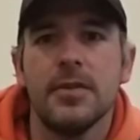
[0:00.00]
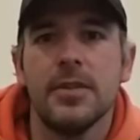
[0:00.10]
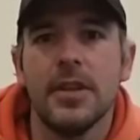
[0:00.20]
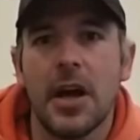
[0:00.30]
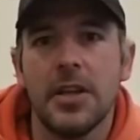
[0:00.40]

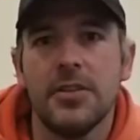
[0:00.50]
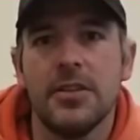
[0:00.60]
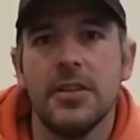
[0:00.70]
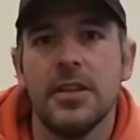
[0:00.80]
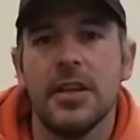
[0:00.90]

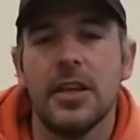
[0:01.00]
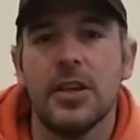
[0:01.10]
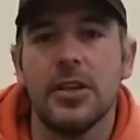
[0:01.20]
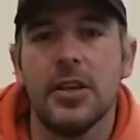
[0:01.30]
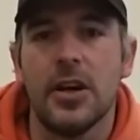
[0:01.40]
90
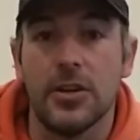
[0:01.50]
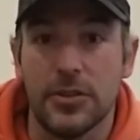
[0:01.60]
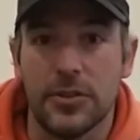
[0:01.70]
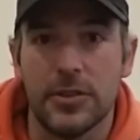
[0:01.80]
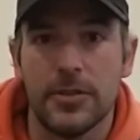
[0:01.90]
and
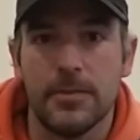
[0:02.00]
100.